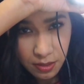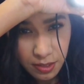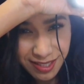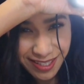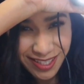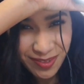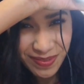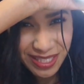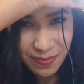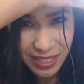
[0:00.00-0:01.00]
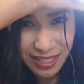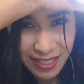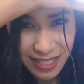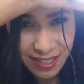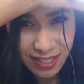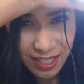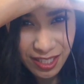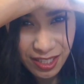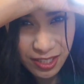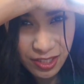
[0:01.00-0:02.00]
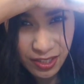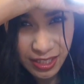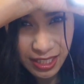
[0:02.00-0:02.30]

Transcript: sorry, I don't mean to blind you guys, turn